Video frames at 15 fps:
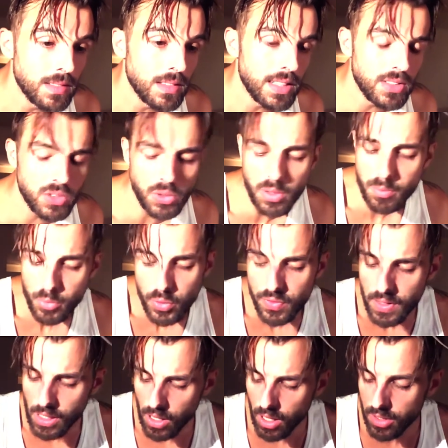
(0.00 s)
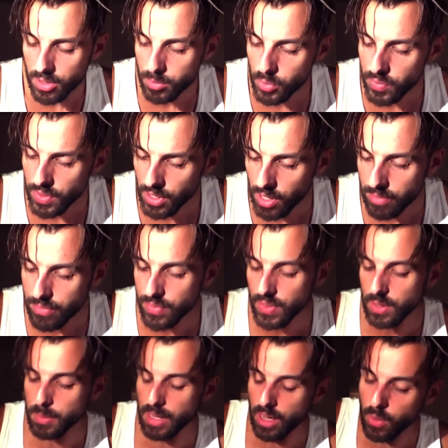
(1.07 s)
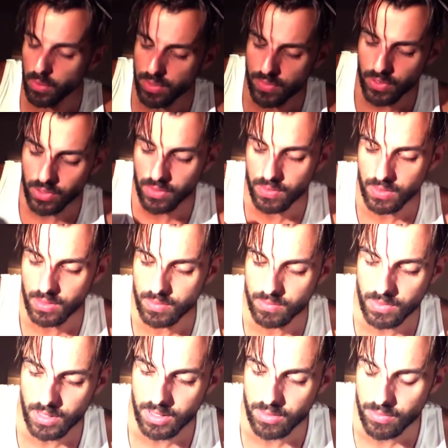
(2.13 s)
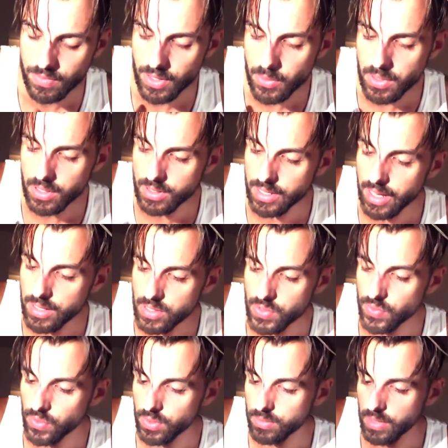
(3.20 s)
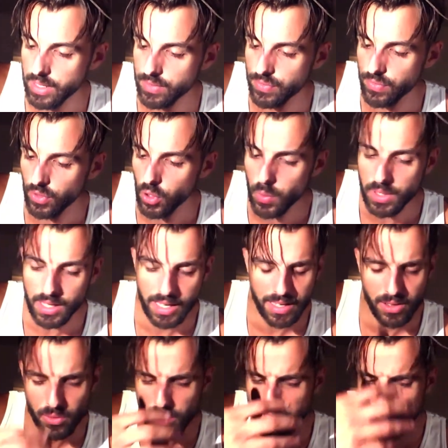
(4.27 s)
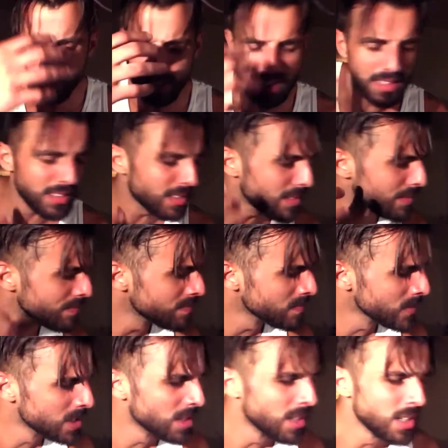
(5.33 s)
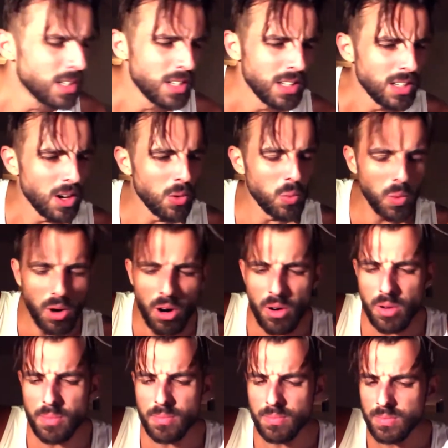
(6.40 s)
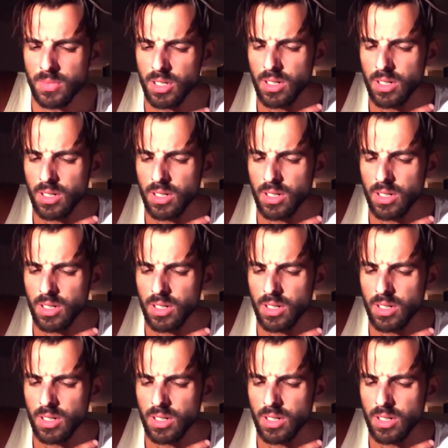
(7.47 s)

it's sort of moving on, a moving on feeling. However, in a very nice, like flowy, like really like a warm